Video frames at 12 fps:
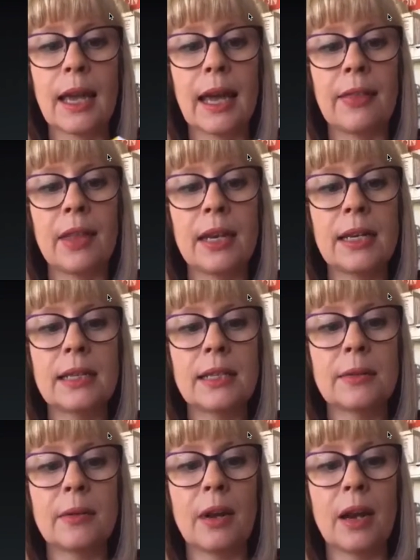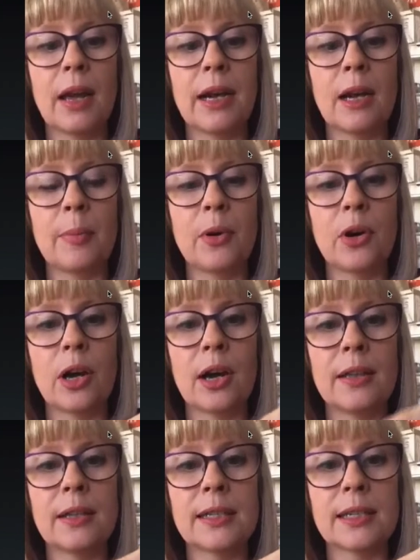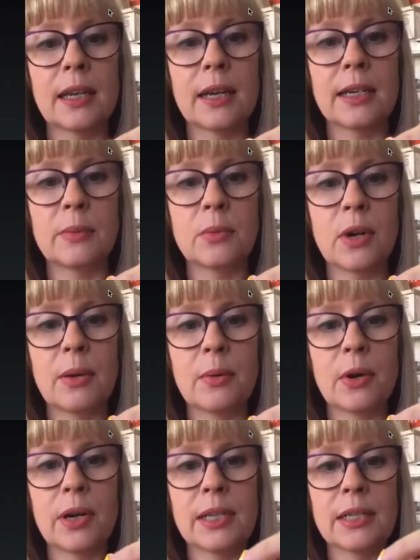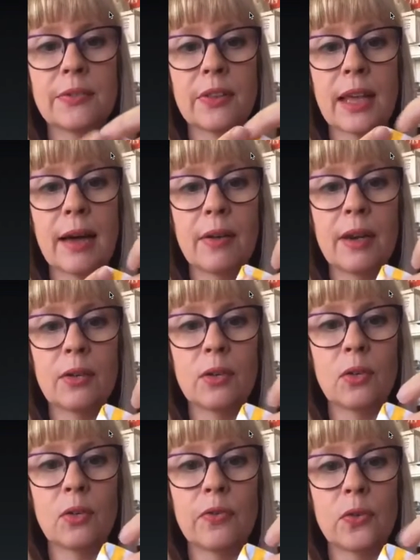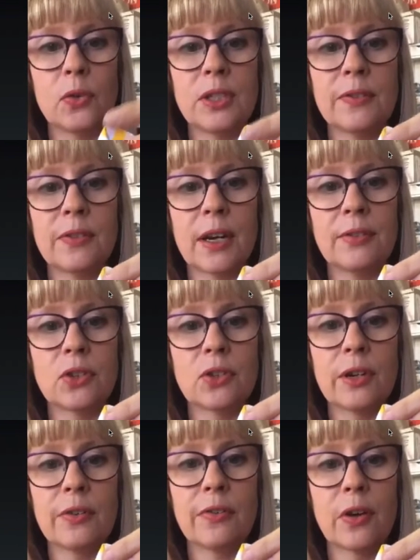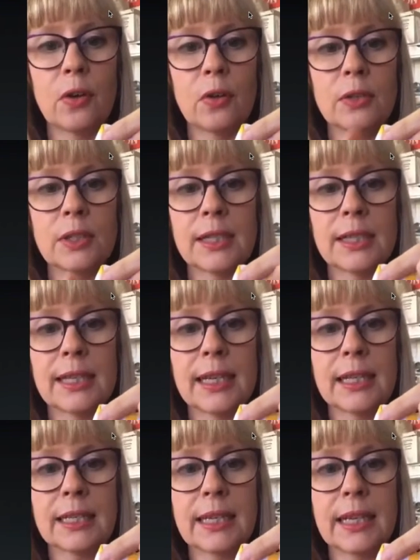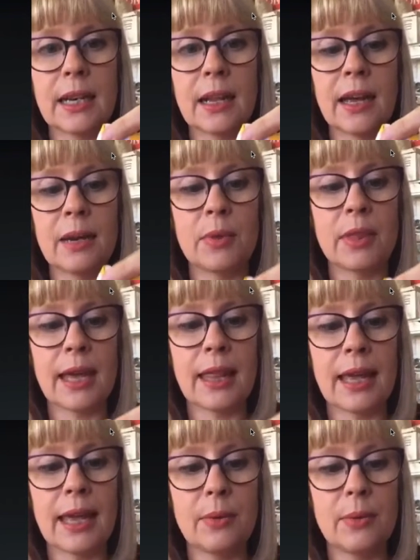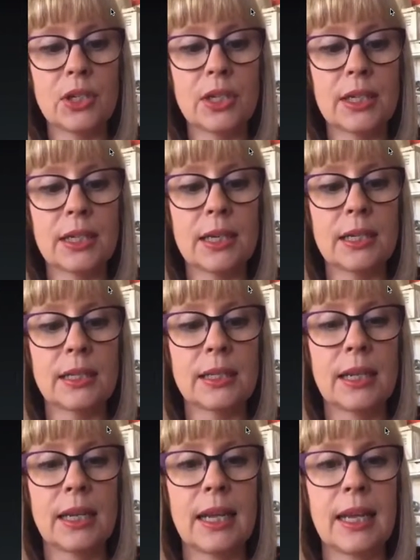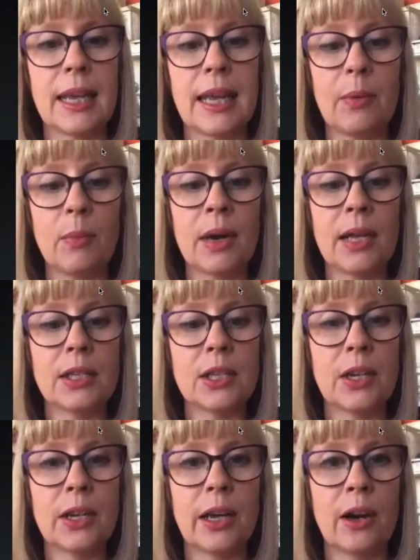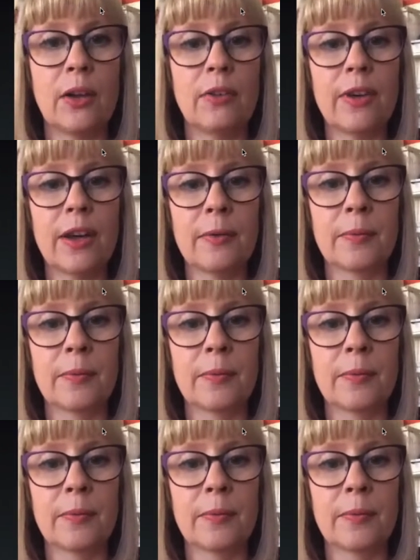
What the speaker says: and they need to line up on either side, and what I want is for that little 45-degree fold to sit in line with that there, which it does. And when I turn it over,